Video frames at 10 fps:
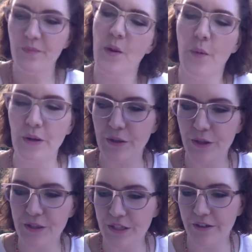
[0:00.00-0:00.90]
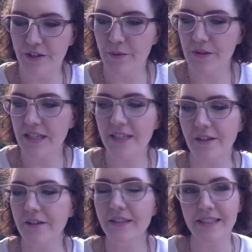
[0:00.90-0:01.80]
What you could do if you wanted
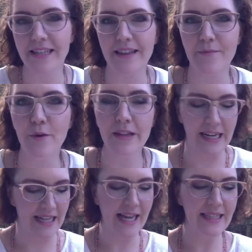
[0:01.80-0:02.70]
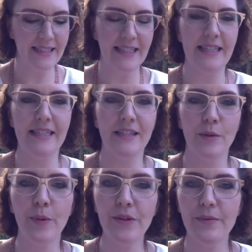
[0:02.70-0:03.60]
to see them all at a glance, is to
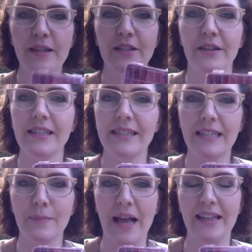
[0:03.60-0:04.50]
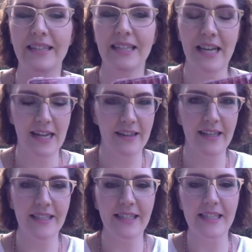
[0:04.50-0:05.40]
put them into this little palette.
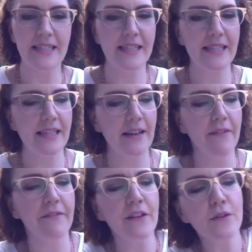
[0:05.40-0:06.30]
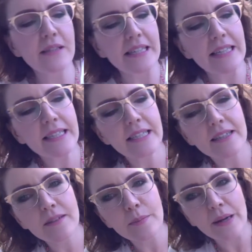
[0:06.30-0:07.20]
This is Vuset
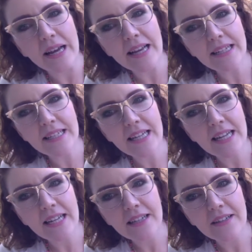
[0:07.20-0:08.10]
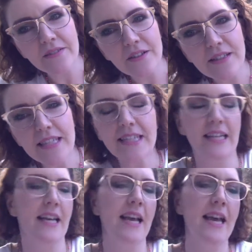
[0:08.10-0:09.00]
brand, Vuset,
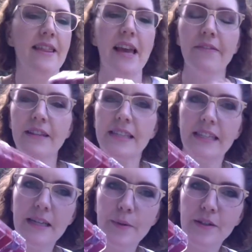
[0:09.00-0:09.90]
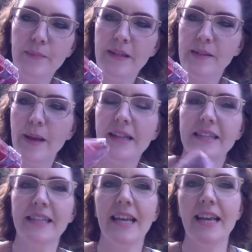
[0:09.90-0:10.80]
and they have these clear Perspex
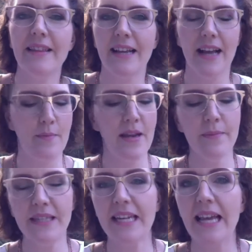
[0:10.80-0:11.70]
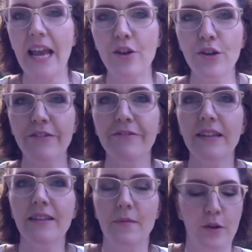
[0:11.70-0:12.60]
palettes again that come empty, and you can
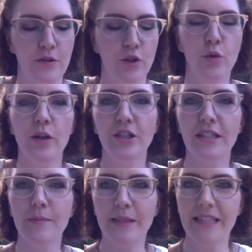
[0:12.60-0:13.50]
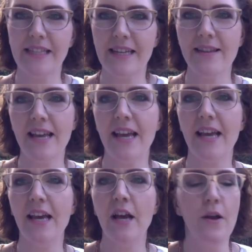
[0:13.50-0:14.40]
fill them. You can squash your lipsticks in
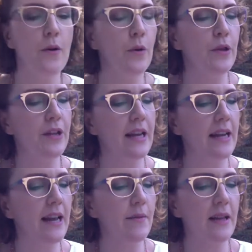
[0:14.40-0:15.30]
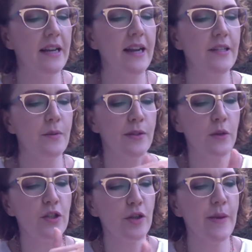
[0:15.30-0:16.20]
there, or you can, like I do,
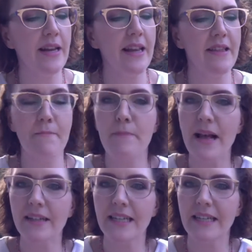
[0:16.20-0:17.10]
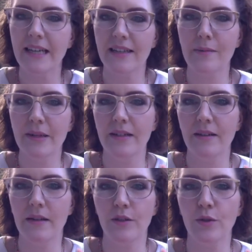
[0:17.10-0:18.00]
squash them in and then melt it a little bit,
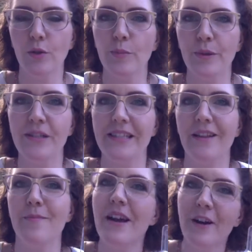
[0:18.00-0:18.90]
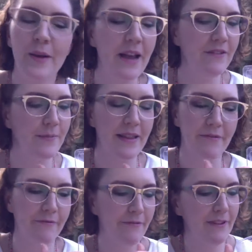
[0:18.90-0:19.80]
do short bursts in the microwave to make
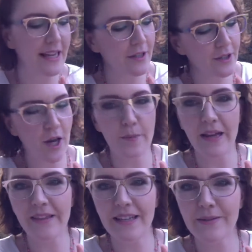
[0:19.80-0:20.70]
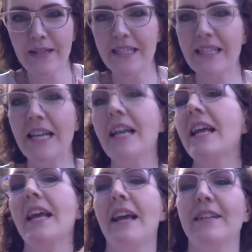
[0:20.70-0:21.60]
them flat on top like these ones,
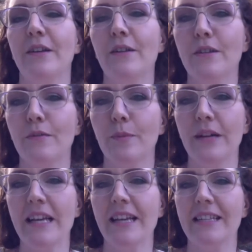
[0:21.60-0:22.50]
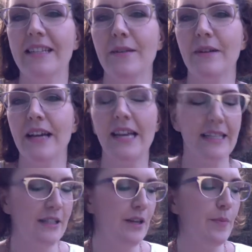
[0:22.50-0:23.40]
and so it looks all pretty. You can see what
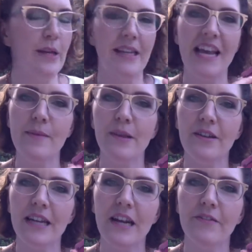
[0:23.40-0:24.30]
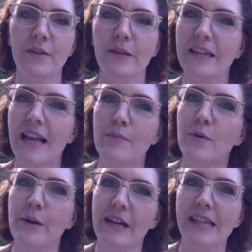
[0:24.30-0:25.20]
colours, you can put a label on here if you want to
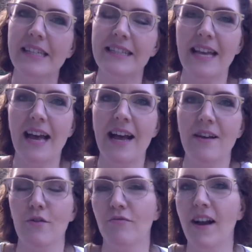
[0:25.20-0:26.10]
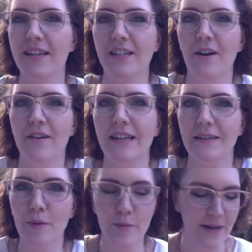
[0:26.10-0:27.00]
label what colours they are, or write it on
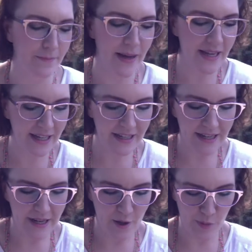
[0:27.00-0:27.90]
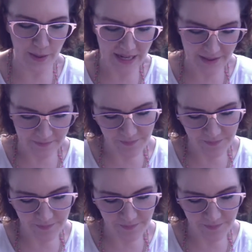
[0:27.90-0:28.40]
in permanent marker or pen,